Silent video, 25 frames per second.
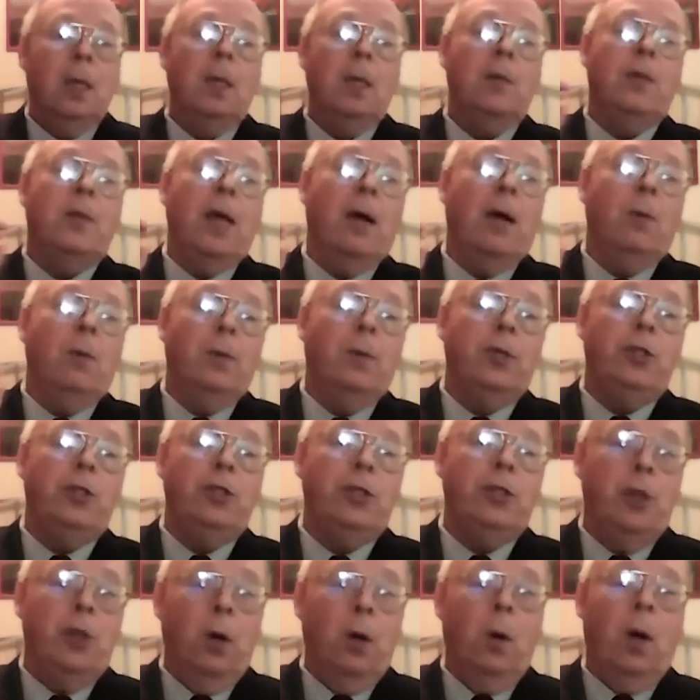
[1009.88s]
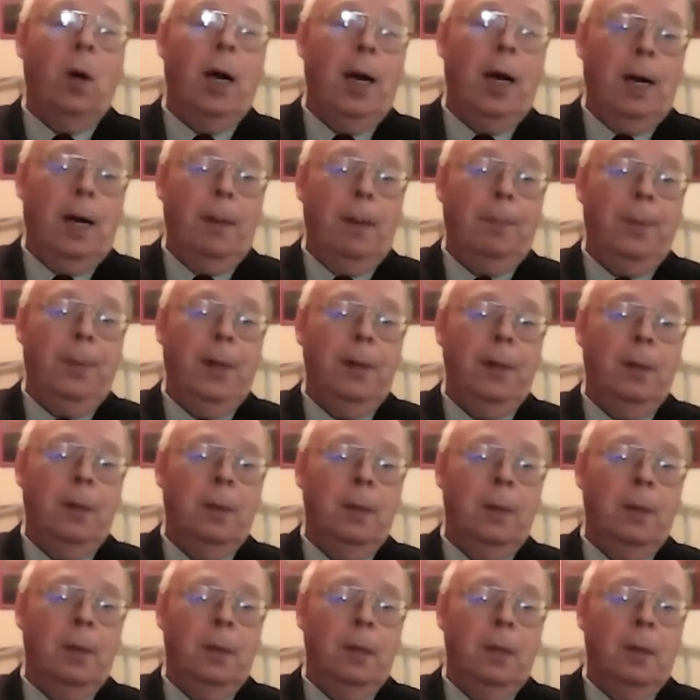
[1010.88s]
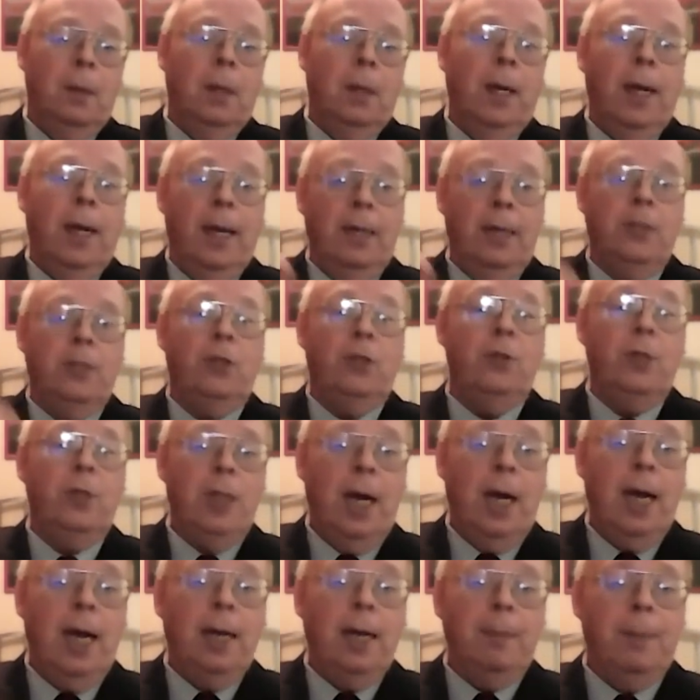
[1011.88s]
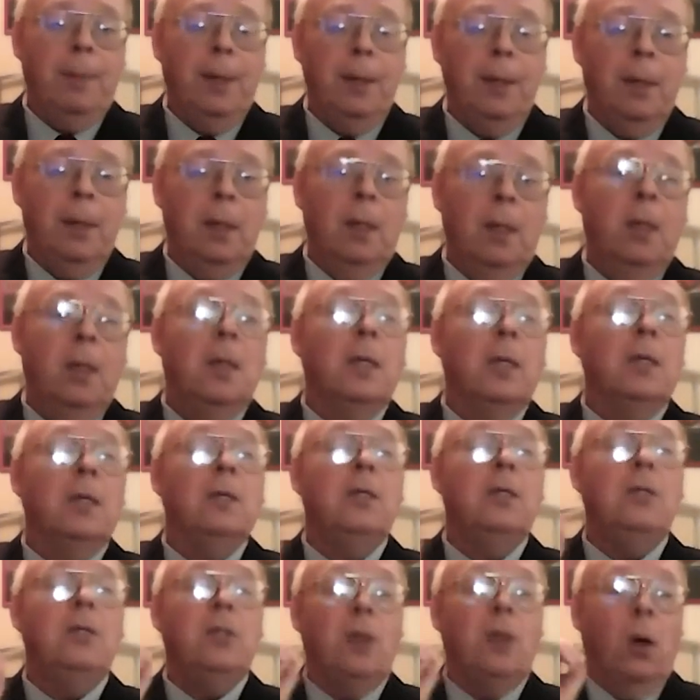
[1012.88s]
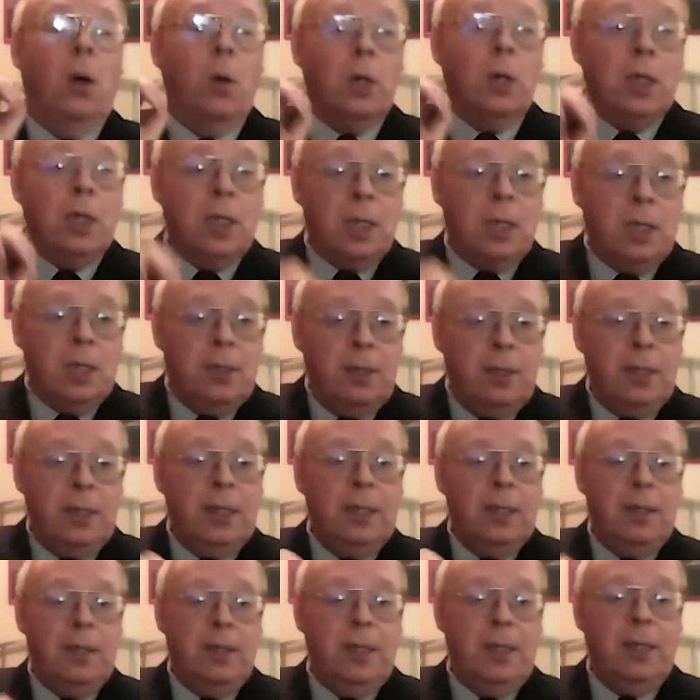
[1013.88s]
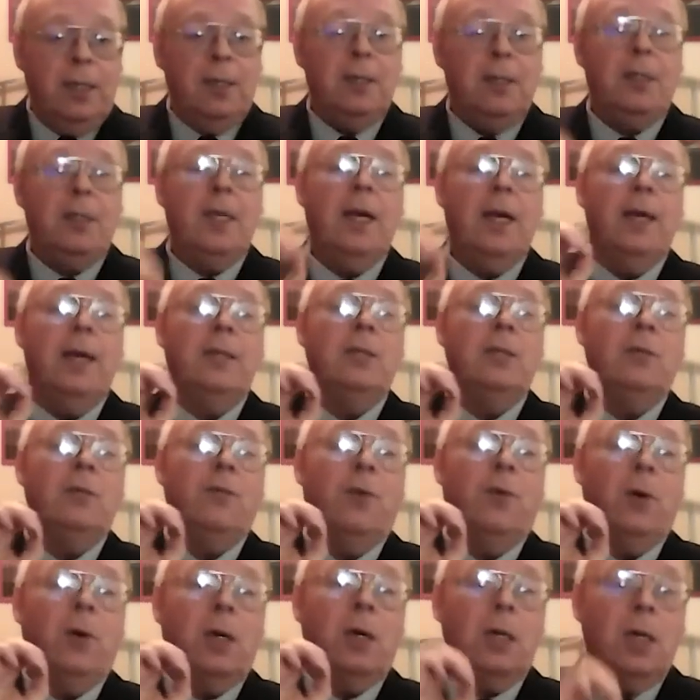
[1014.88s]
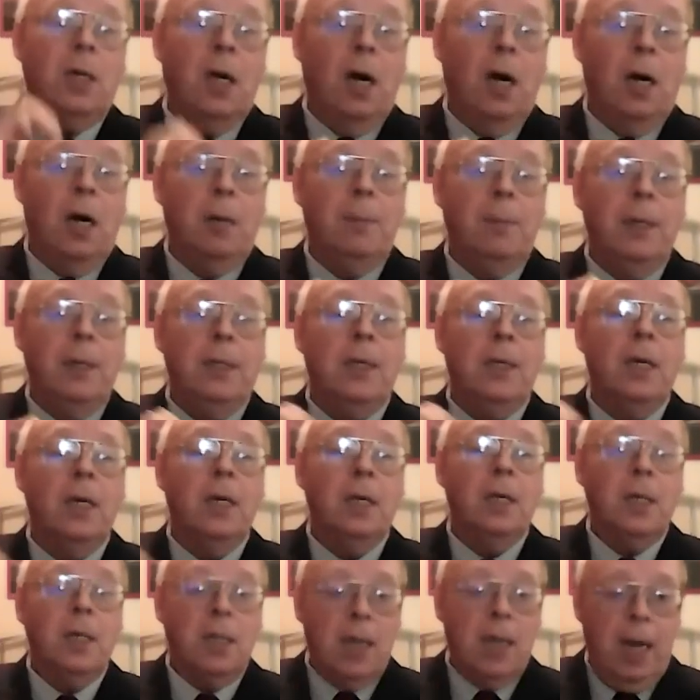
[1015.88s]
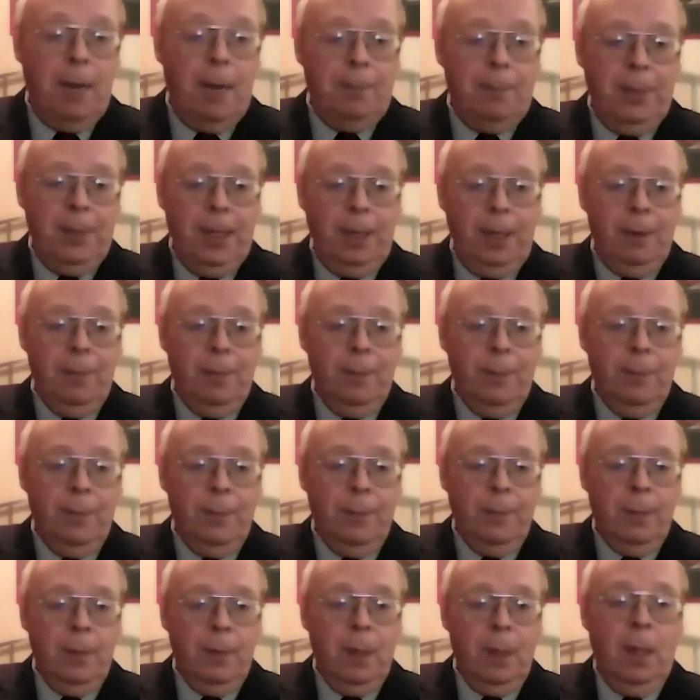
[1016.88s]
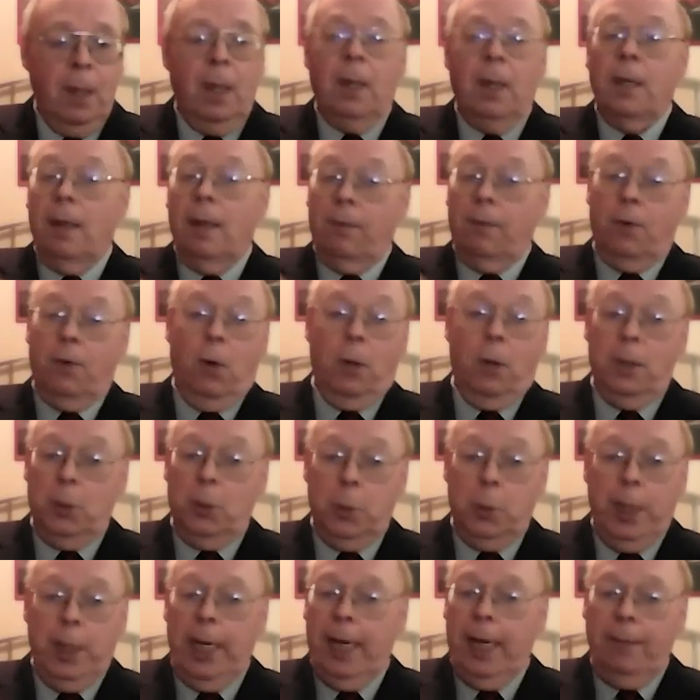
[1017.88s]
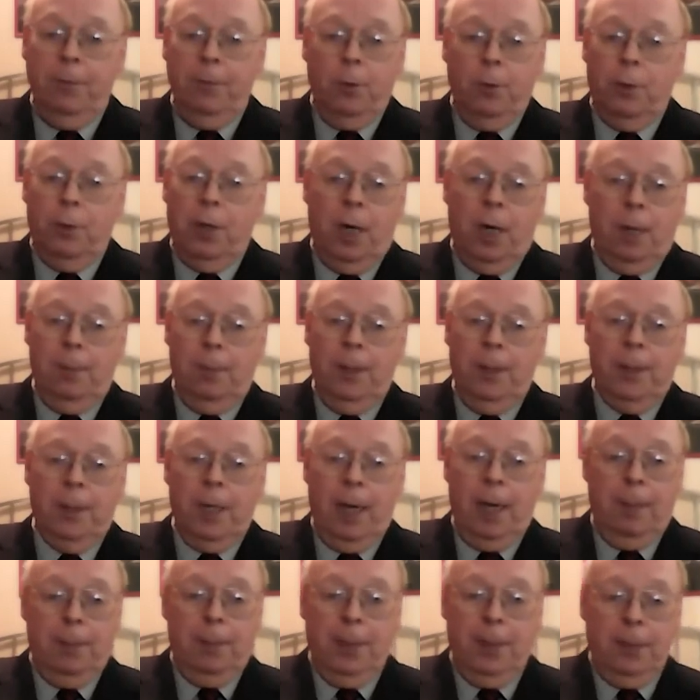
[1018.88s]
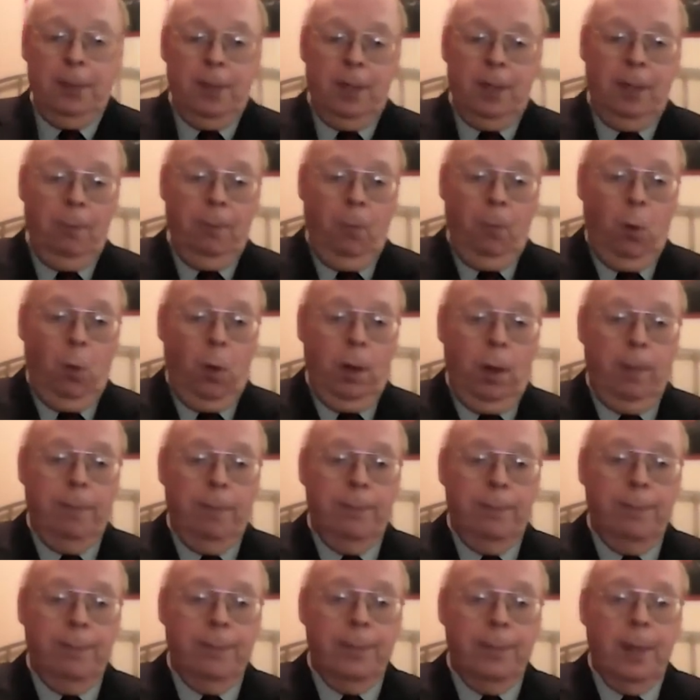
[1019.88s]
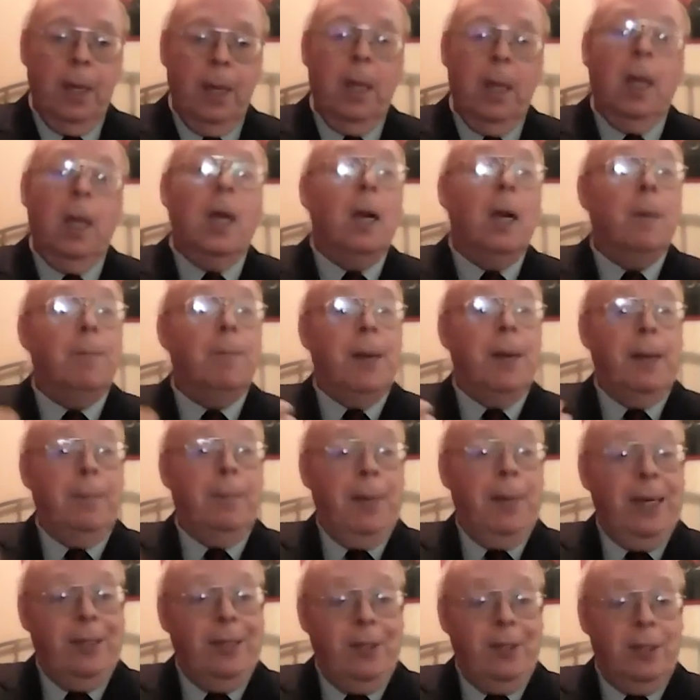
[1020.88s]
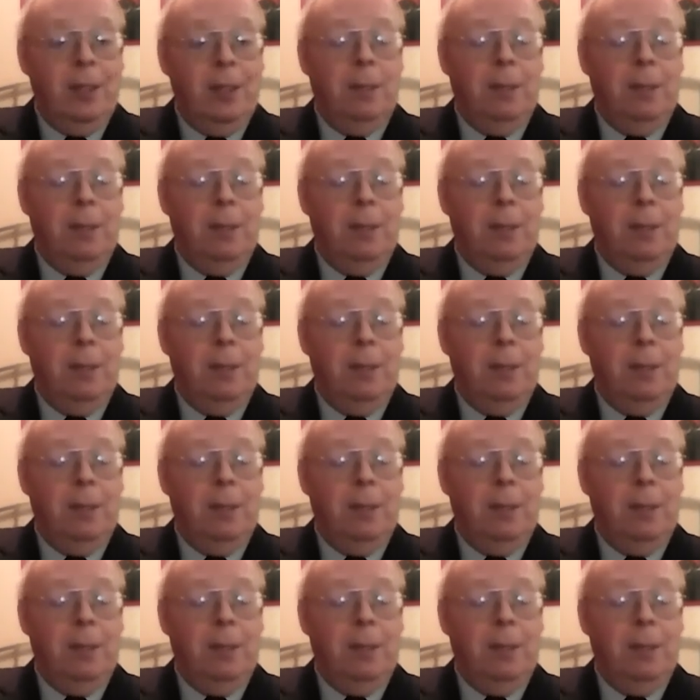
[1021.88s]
that would show up as you type. So CC stands for carbon copy. Of course, we have no carbon copies anymore, but those